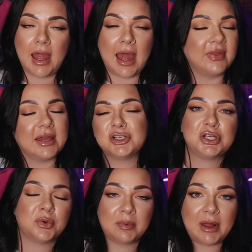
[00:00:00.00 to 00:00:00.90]
And then
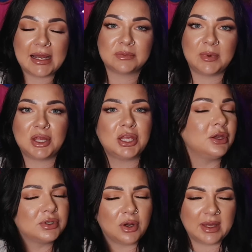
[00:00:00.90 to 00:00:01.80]
she replies with,
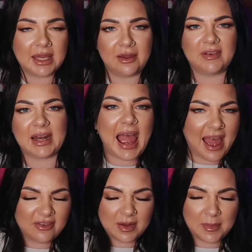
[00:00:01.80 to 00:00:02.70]
you don't give an
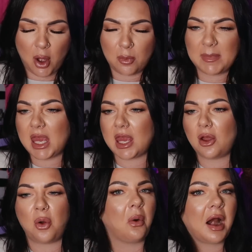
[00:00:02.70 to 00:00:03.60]
F about
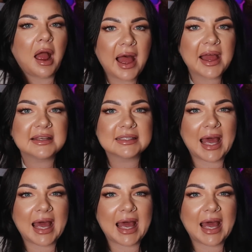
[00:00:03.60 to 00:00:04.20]
me or us.